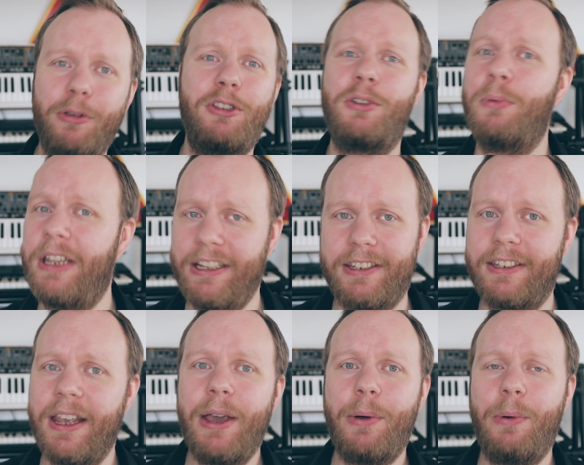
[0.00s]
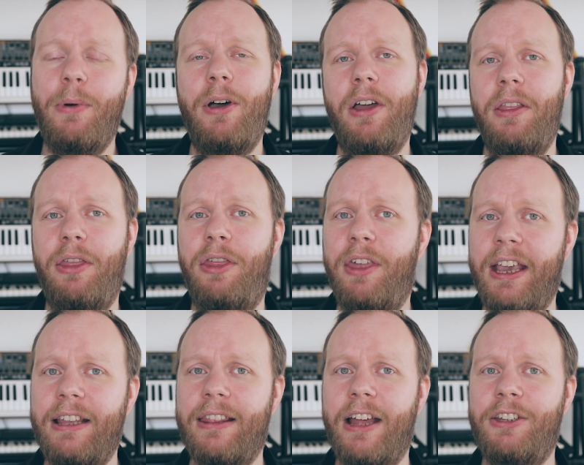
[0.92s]
Swedes would
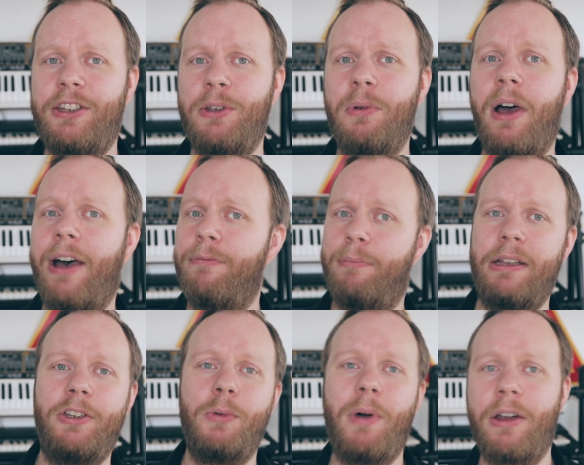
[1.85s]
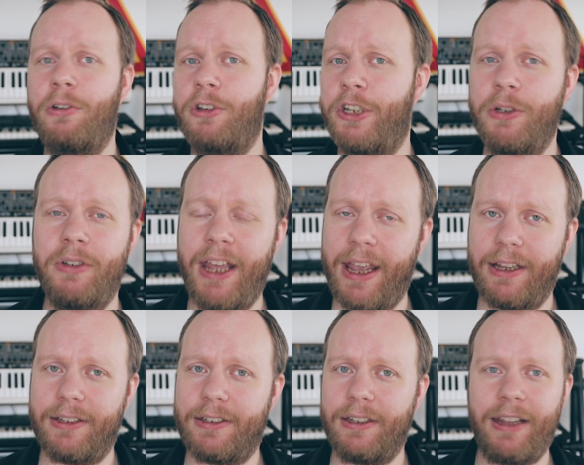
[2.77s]
think that you have been to 1 or 2 dates,